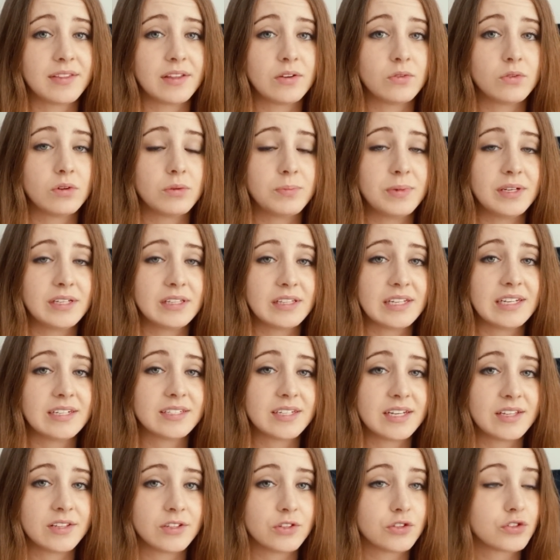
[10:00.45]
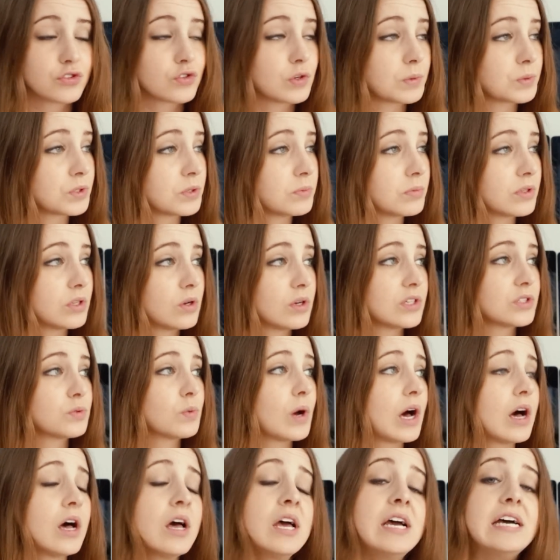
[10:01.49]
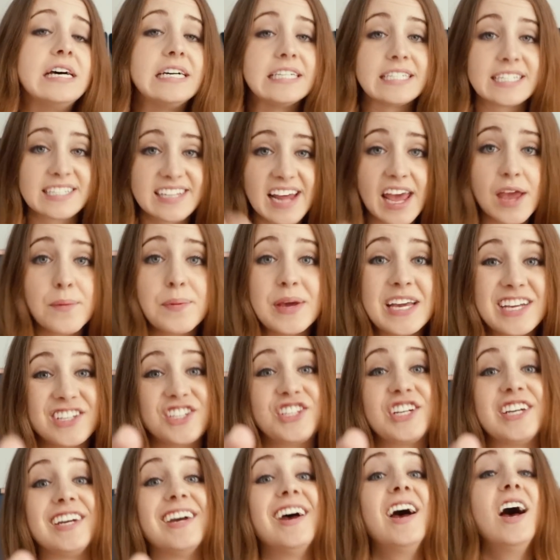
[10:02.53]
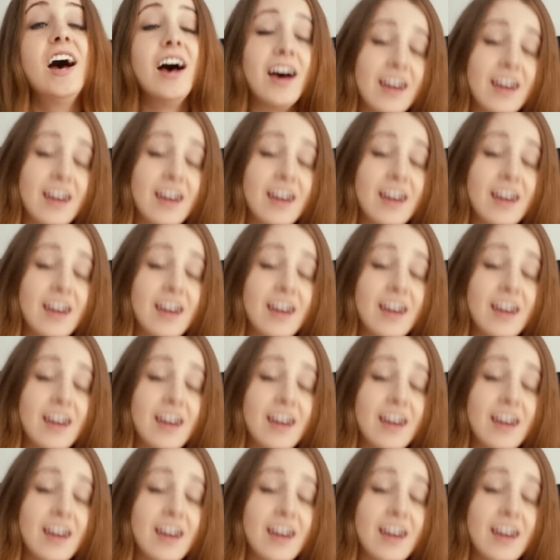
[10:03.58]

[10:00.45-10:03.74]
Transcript: they will be linked in the description below as well. Stay peachy.